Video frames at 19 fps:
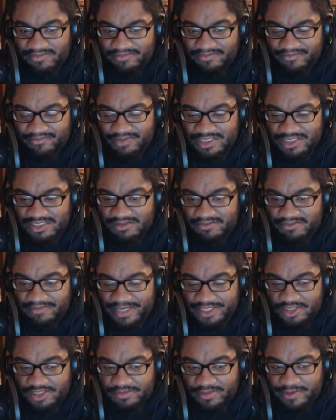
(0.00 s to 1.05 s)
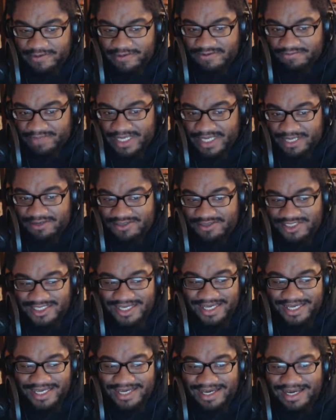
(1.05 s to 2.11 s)
special moves. But you'll
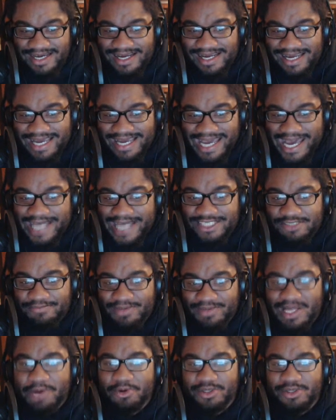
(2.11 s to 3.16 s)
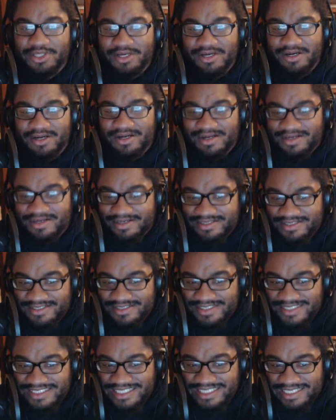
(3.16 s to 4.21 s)
see as you play with her,
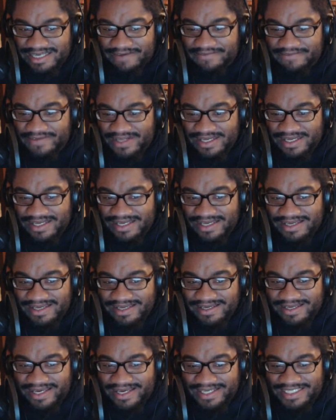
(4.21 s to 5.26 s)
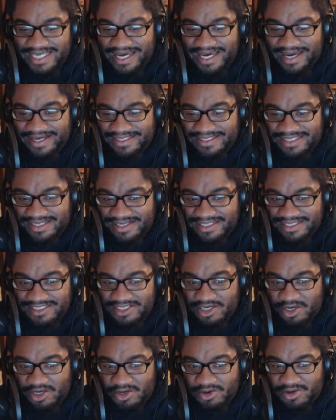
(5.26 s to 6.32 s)
she definitely kicks ass. And let's
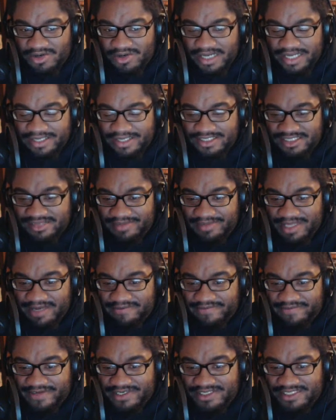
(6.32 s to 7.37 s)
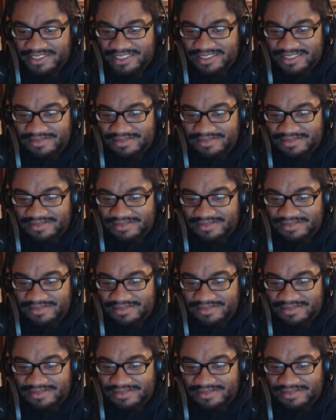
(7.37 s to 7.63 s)
go into some of that footage.